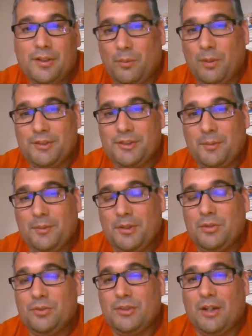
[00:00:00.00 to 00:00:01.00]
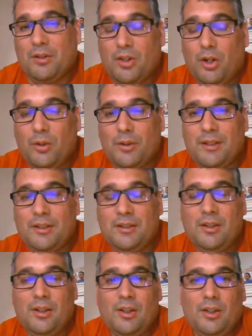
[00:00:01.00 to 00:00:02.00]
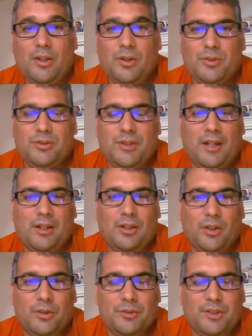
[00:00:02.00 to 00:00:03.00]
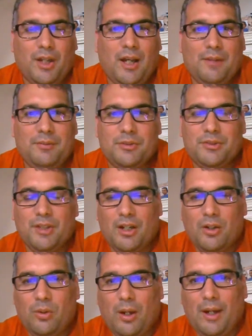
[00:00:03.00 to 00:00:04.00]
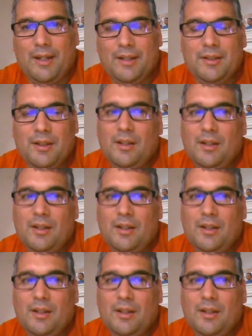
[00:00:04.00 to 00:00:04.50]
You want somebody who's outgoing, who's not closed off, who's not quiet.